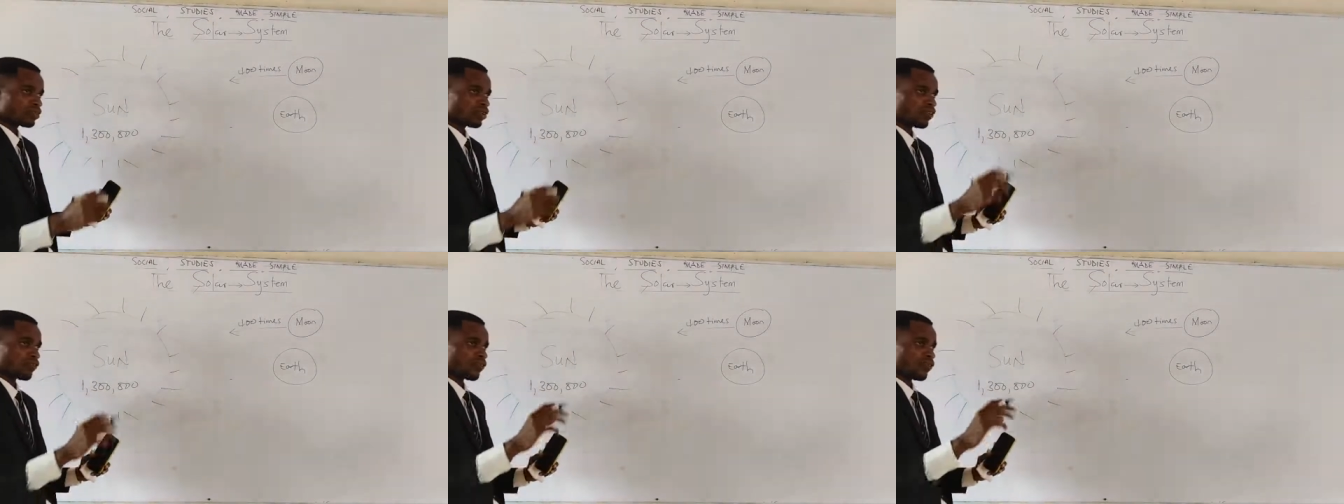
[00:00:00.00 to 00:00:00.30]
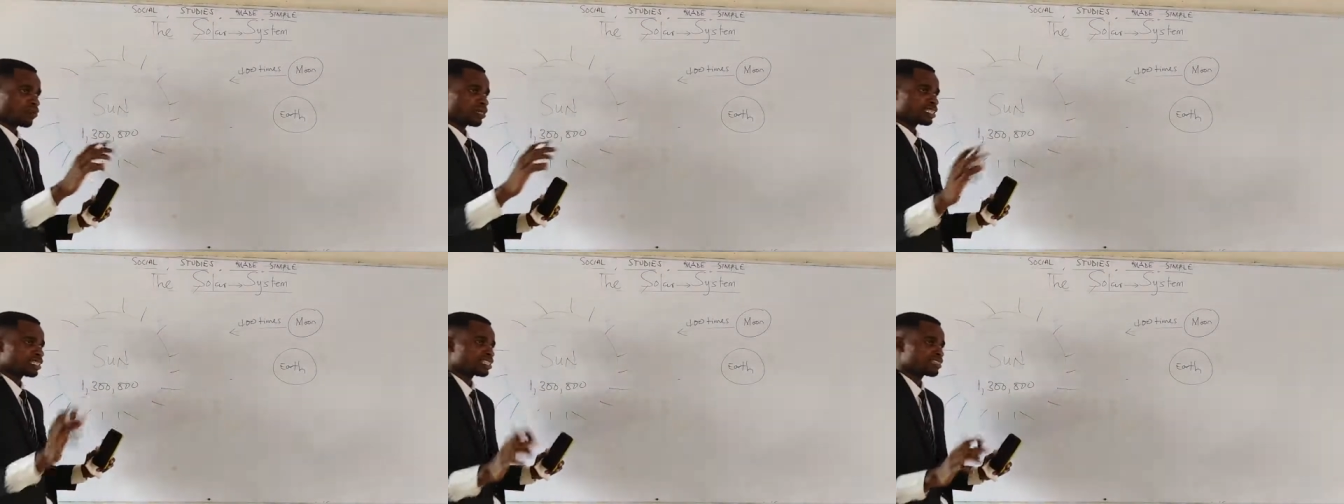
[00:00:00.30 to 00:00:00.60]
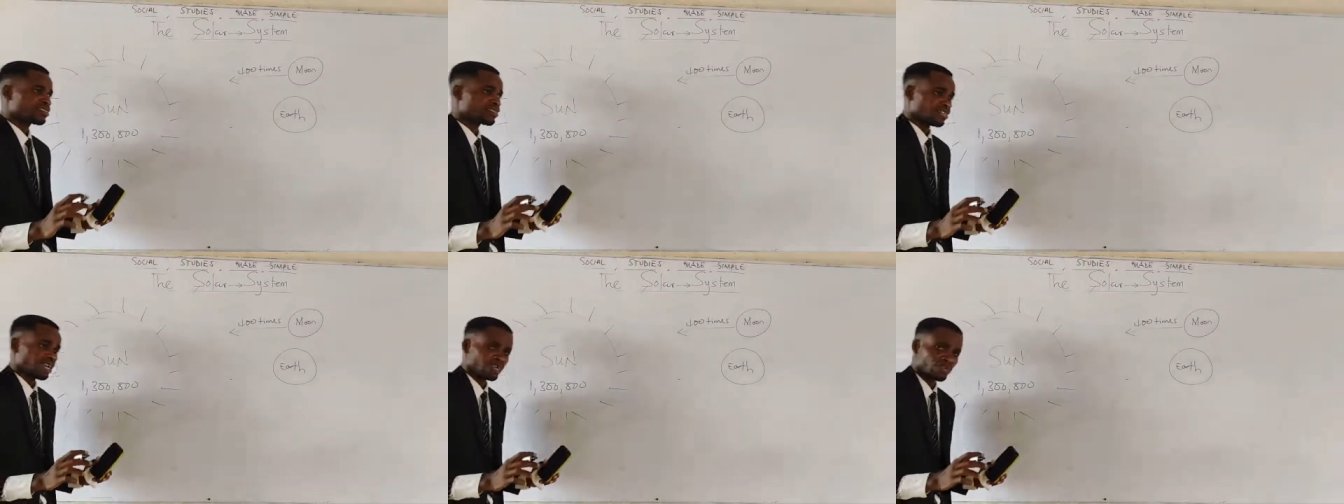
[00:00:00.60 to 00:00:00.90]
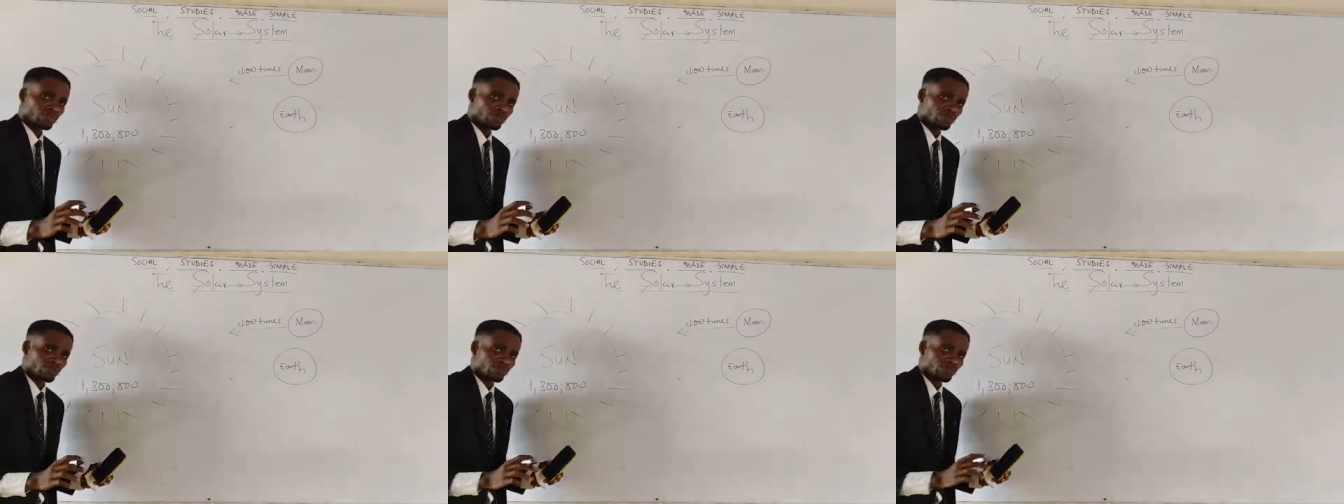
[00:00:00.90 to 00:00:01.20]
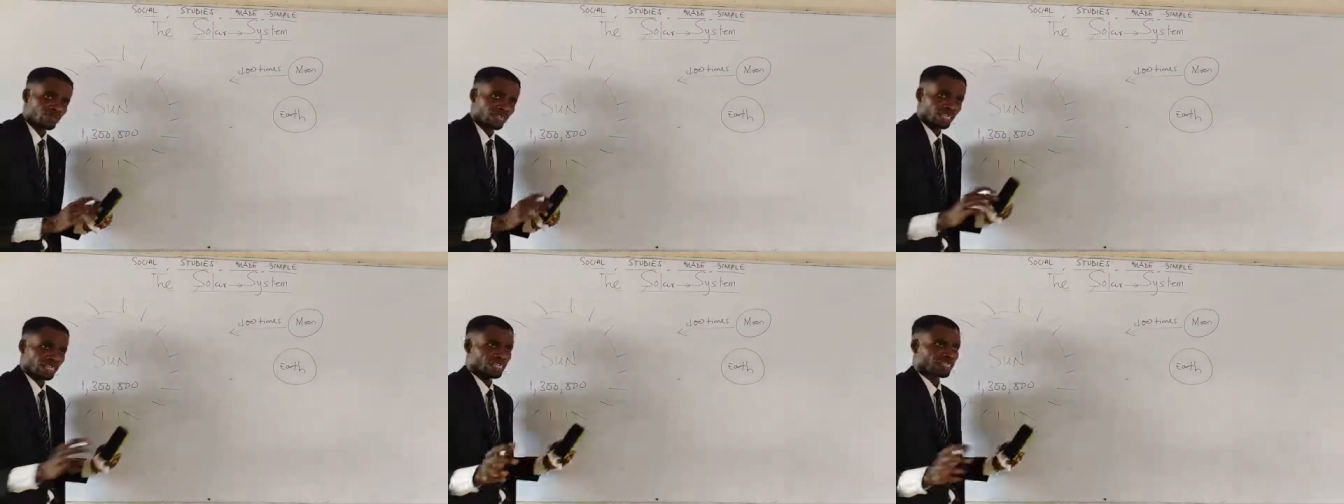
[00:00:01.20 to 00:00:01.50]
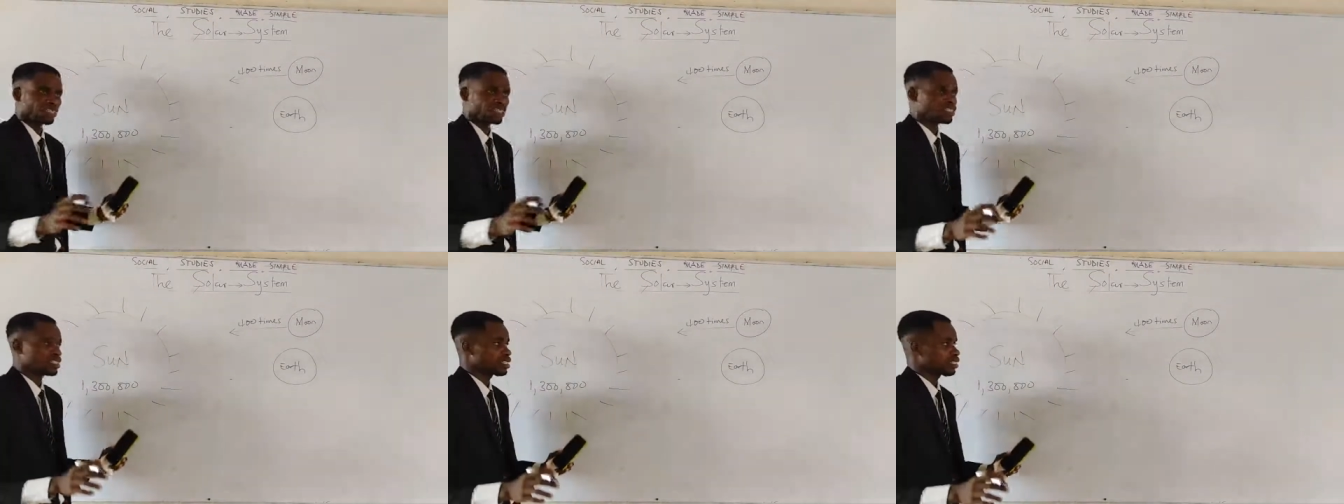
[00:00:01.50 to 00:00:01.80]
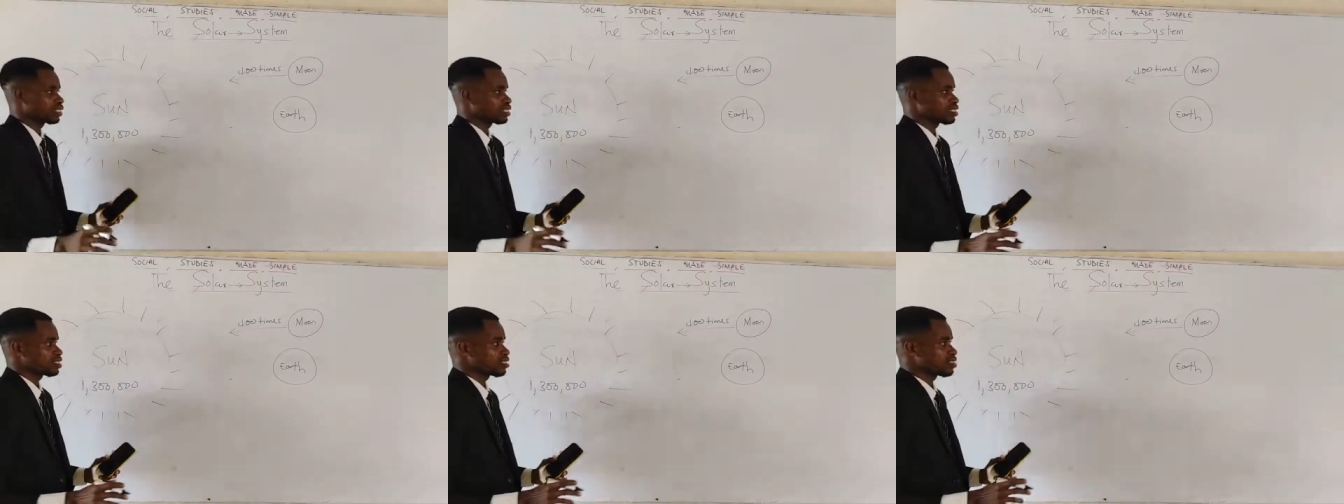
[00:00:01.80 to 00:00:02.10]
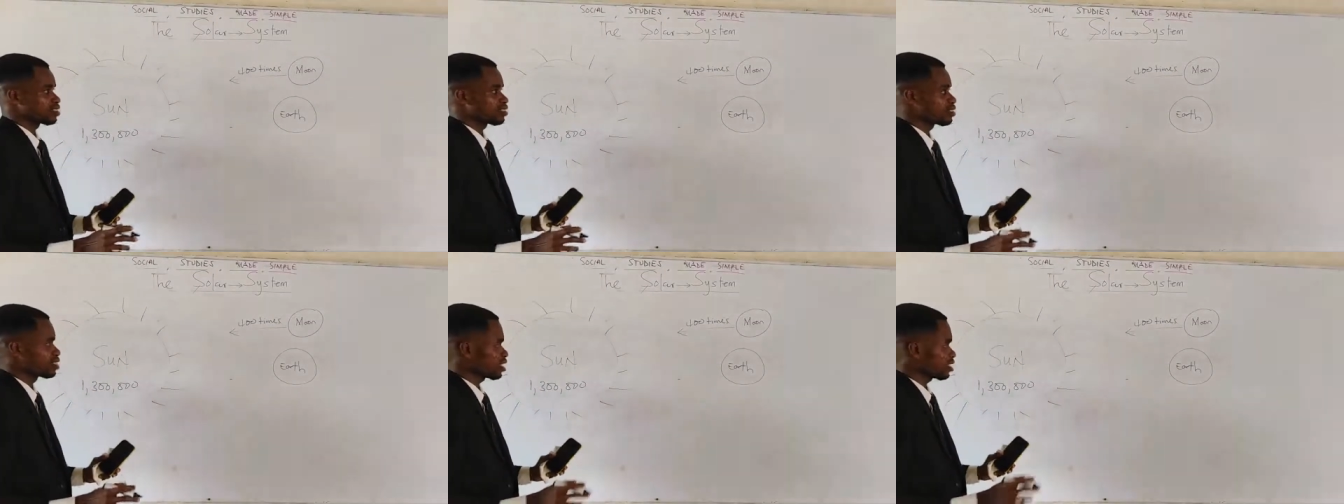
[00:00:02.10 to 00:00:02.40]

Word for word: from a distance. You think it is